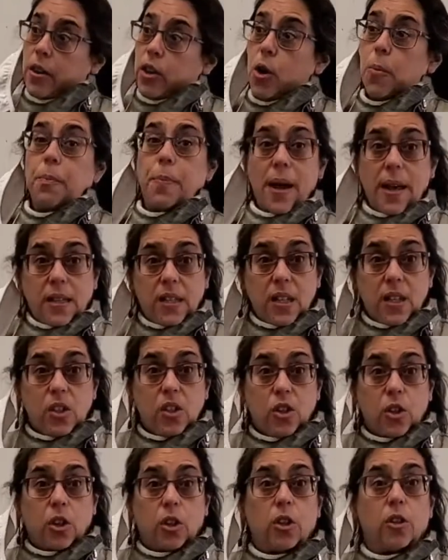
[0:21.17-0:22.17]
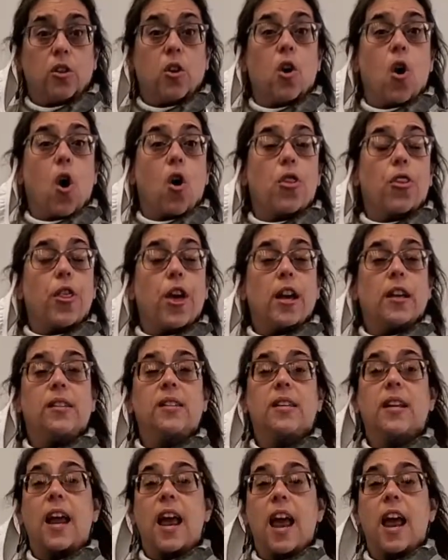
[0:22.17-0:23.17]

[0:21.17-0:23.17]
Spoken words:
Your basic circle, things that